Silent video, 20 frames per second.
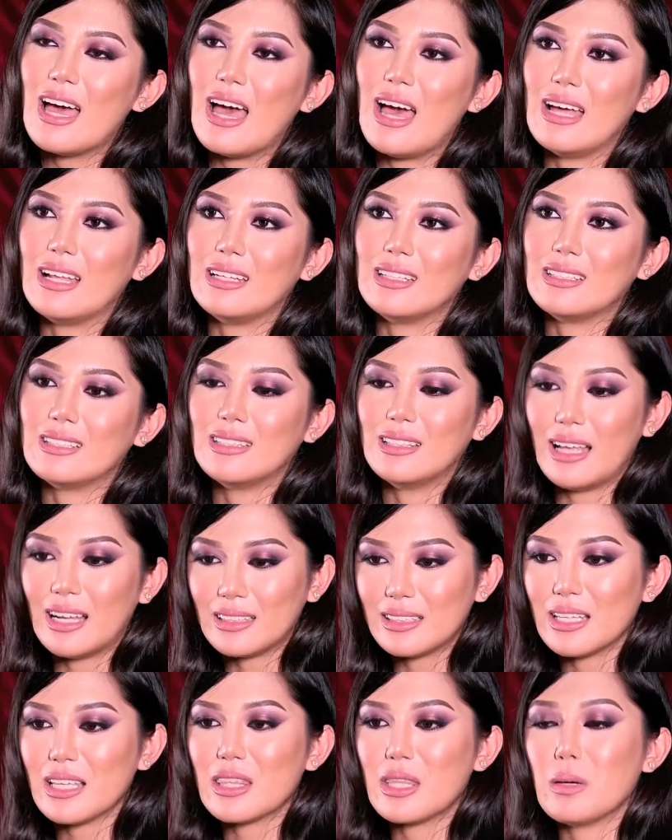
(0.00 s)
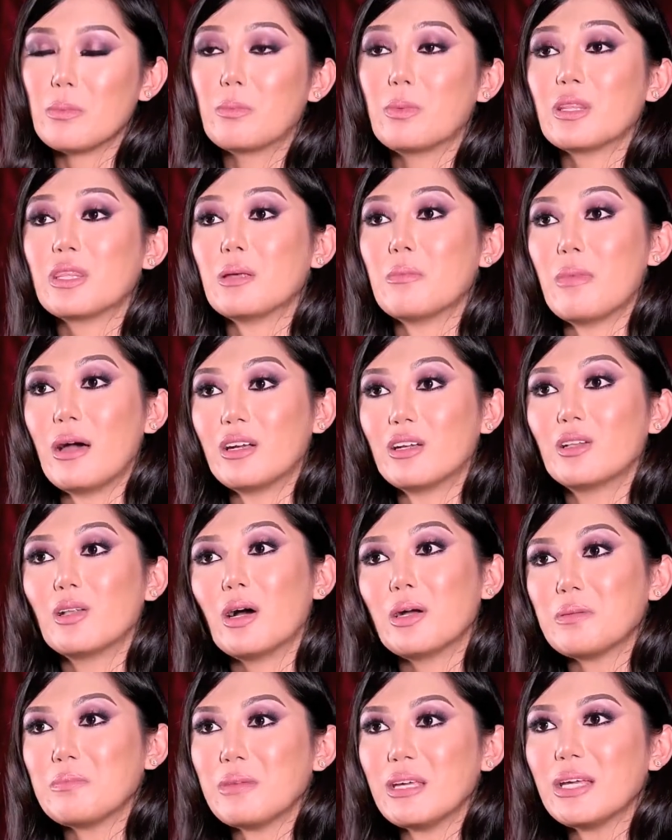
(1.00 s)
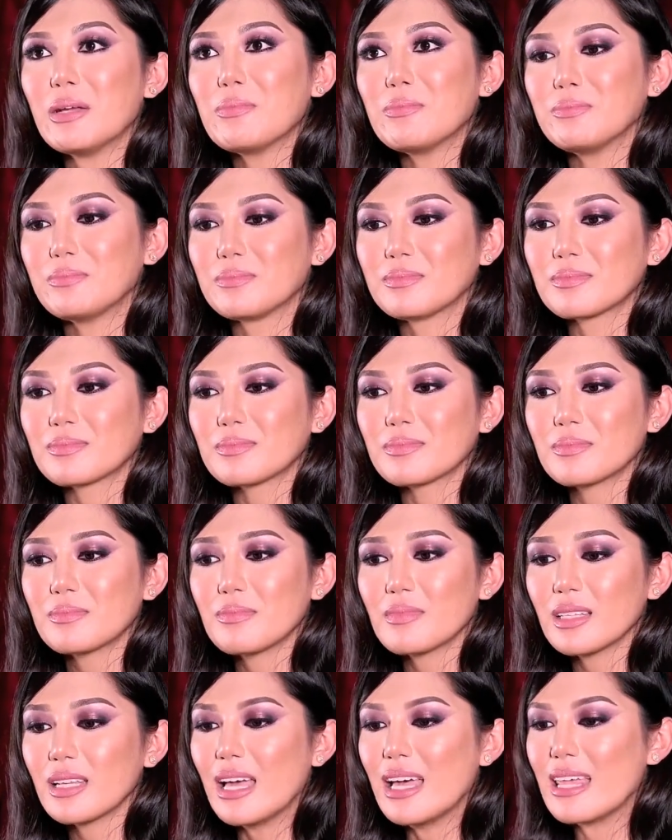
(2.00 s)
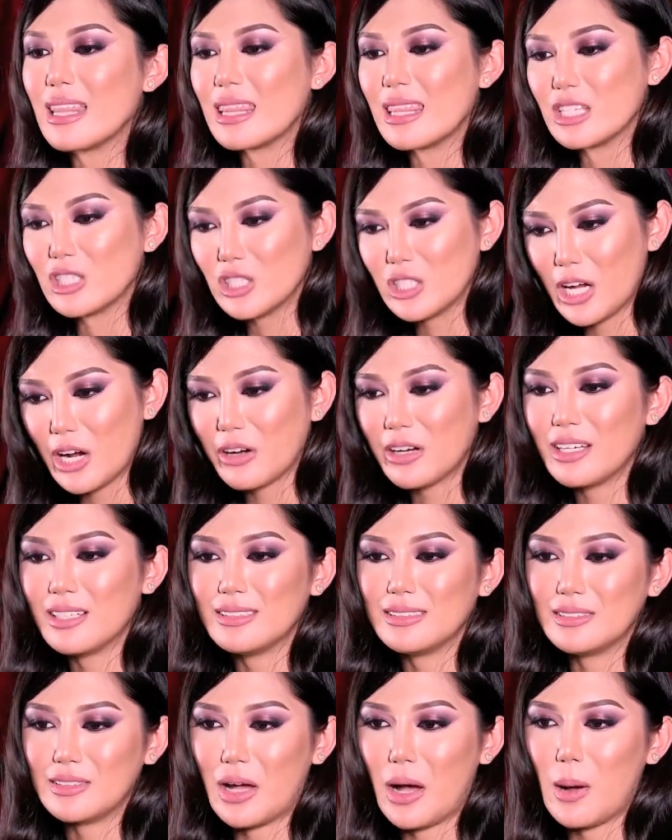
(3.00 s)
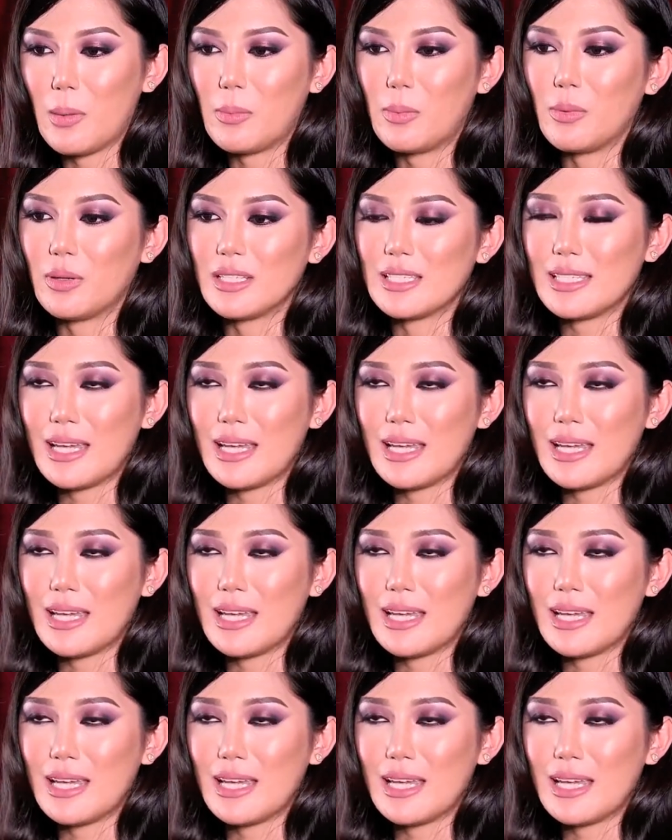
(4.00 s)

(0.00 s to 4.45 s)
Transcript: and letting them put the medal on me. And the cherry on top was